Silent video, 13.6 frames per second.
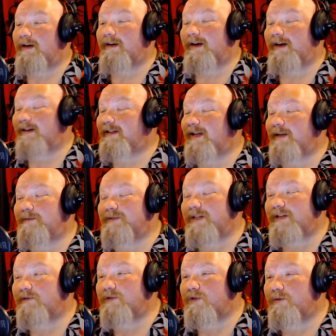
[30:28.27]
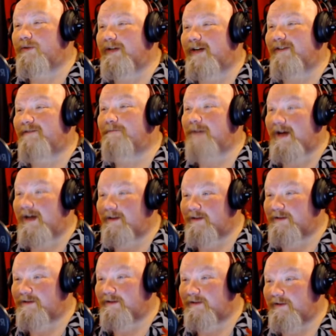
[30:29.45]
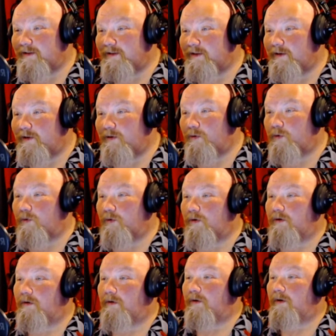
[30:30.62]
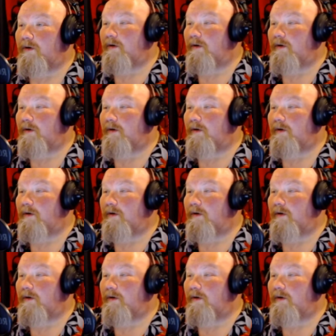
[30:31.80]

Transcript: and a lot of times they don't do it out of malice or,